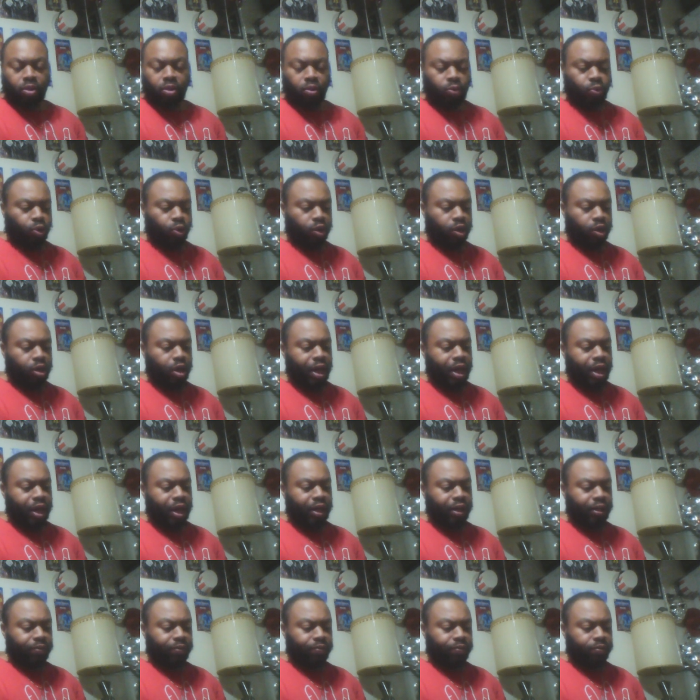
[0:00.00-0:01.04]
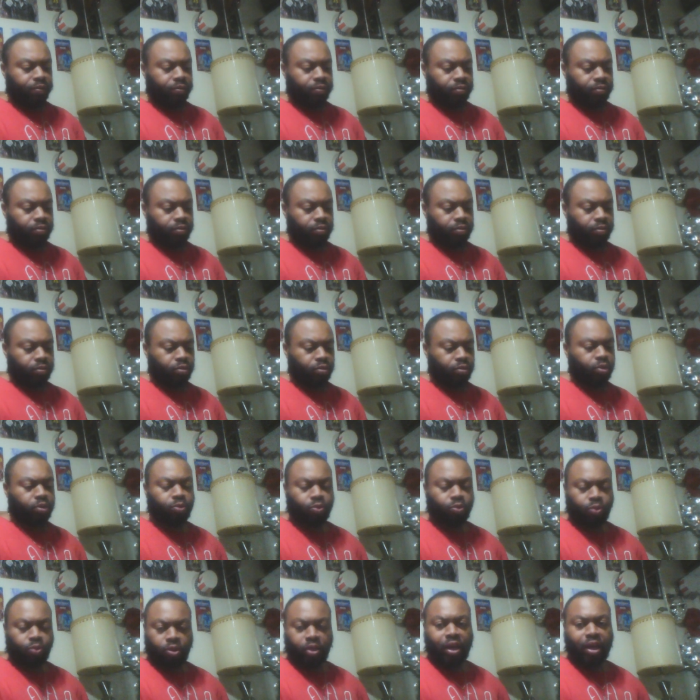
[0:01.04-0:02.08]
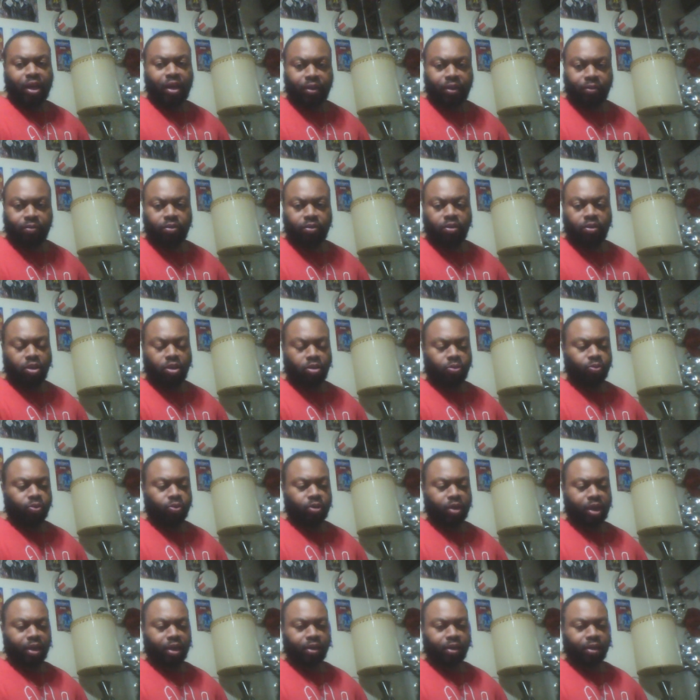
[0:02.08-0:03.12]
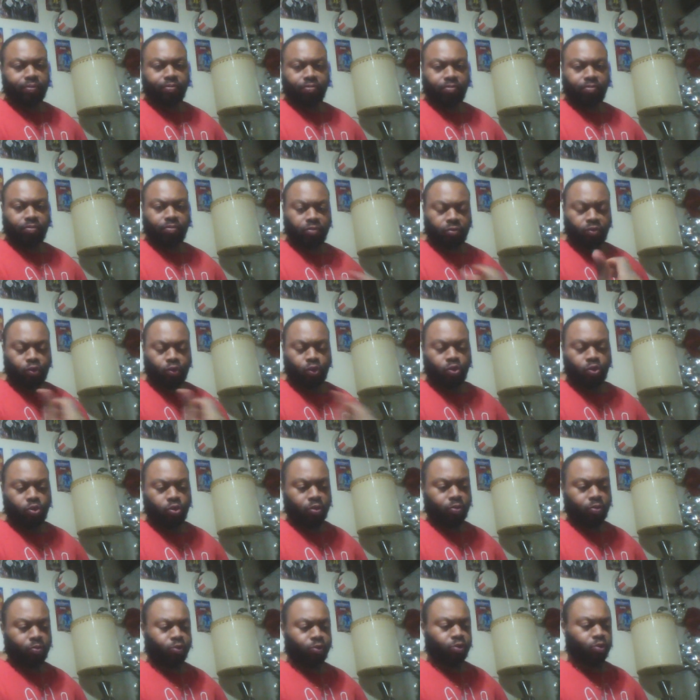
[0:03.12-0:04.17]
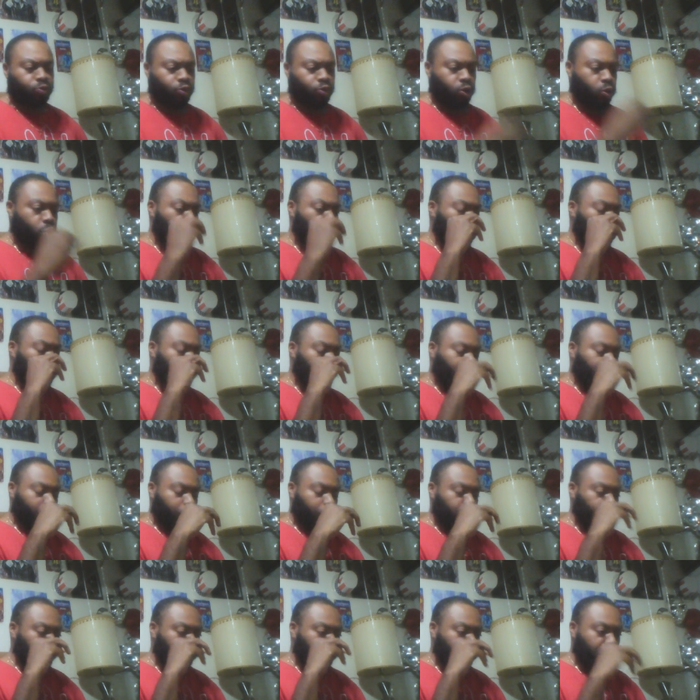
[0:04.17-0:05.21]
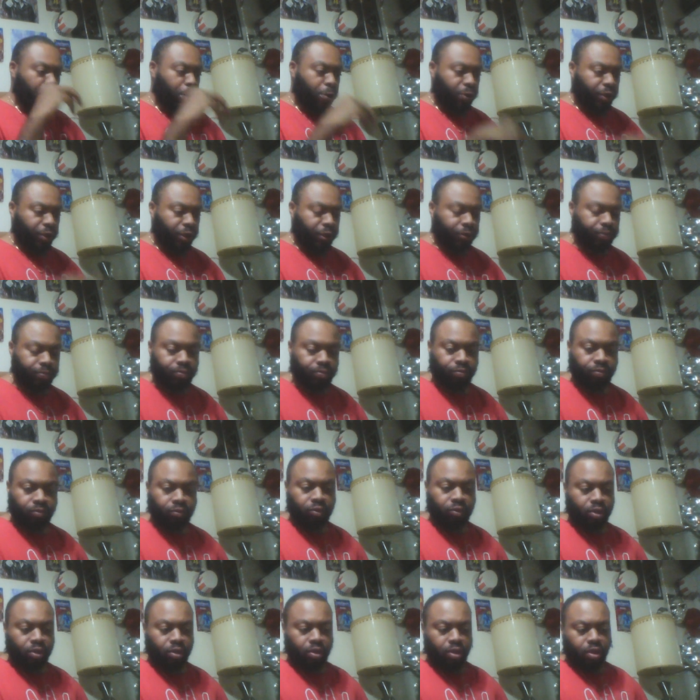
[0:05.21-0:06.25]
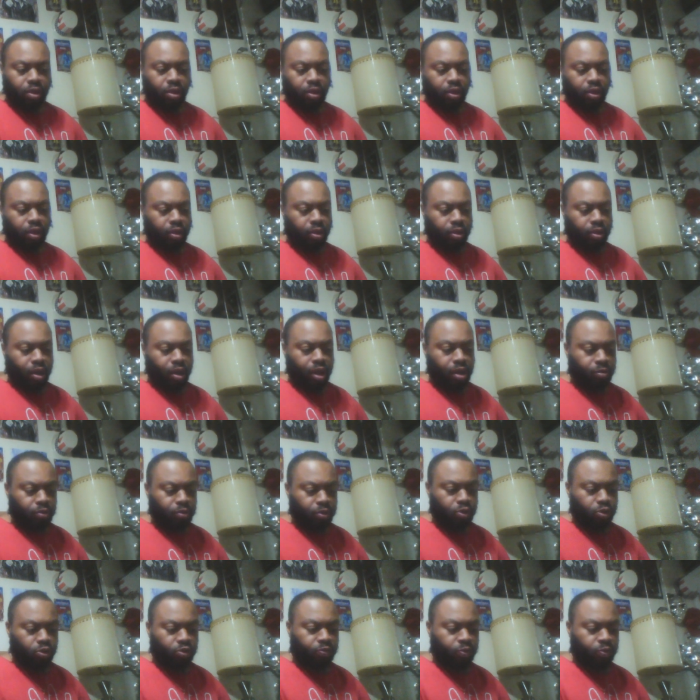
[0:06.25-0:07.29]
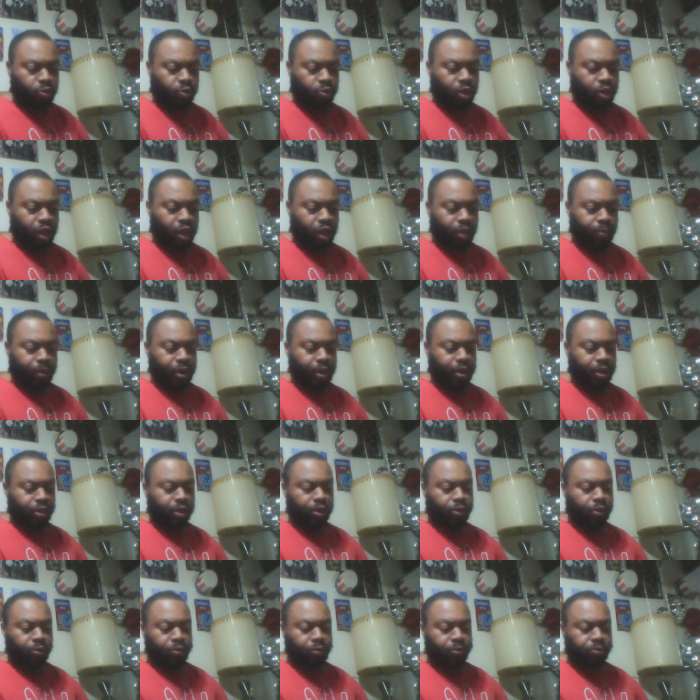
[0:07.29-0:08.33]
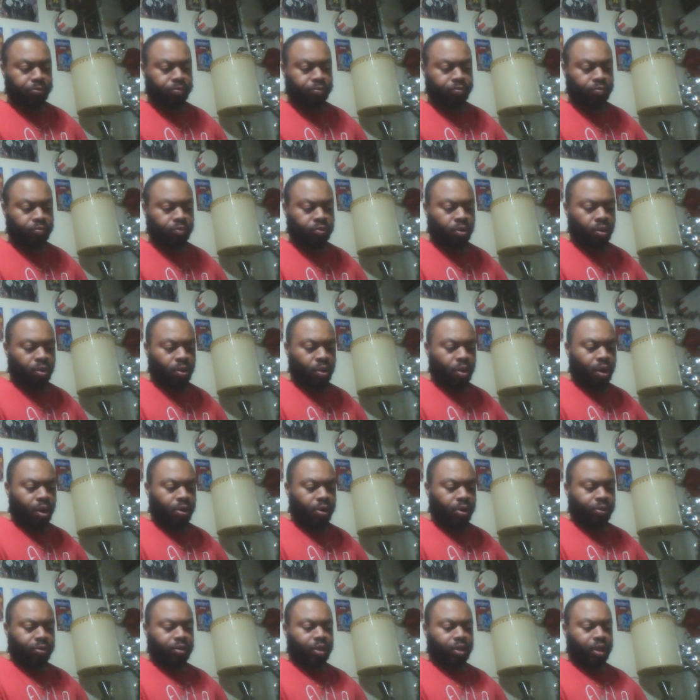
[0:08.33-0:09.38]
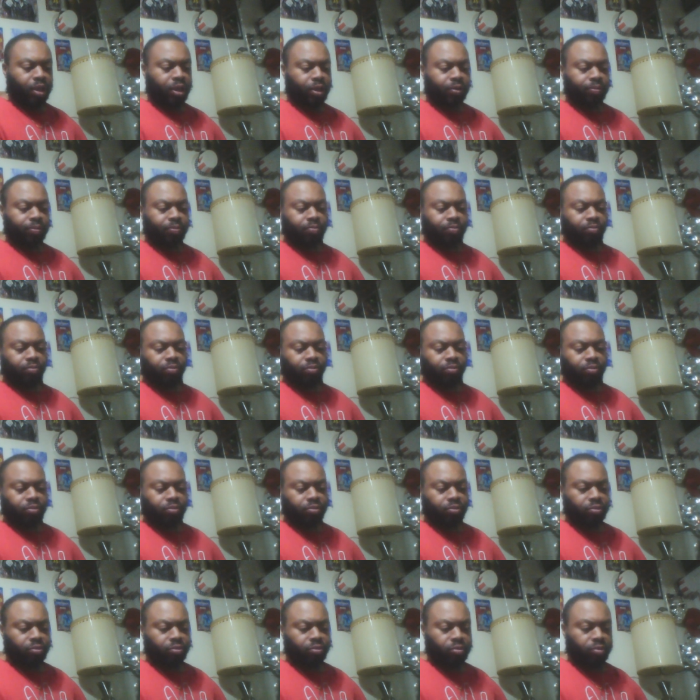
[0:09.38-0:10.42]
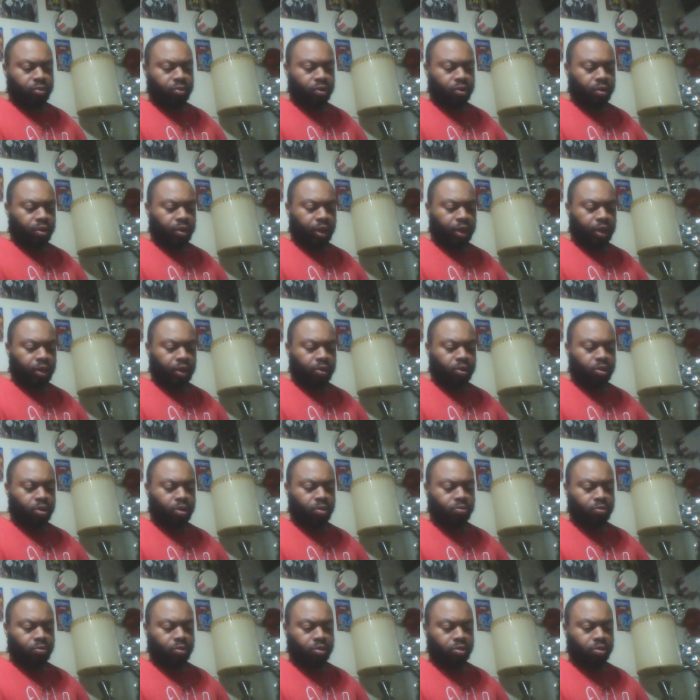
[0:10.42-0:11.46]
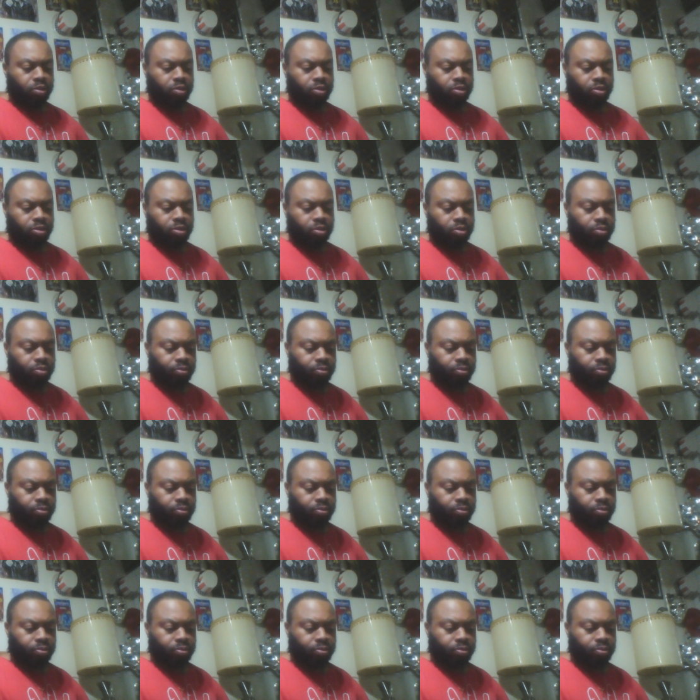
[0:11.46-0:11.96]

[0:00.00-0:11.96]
went live, or when I, you know, when I was recording my daily vlog, and news folk came out here, and something to